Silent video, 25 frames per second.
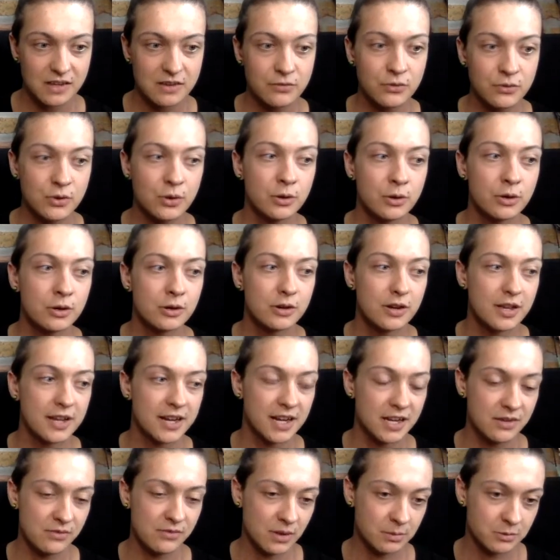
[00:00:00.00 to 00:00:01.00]
If you're
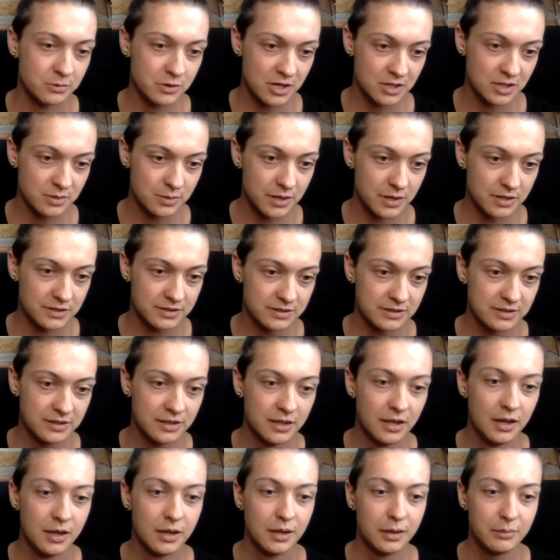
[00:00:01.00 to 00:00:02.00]
an afab trans
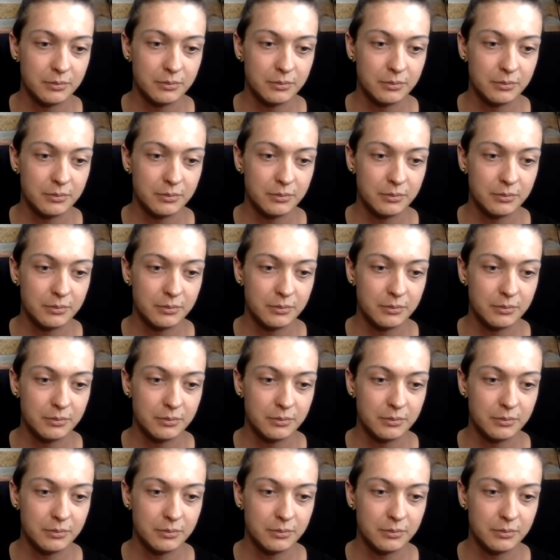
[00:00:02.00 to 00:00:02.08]
person,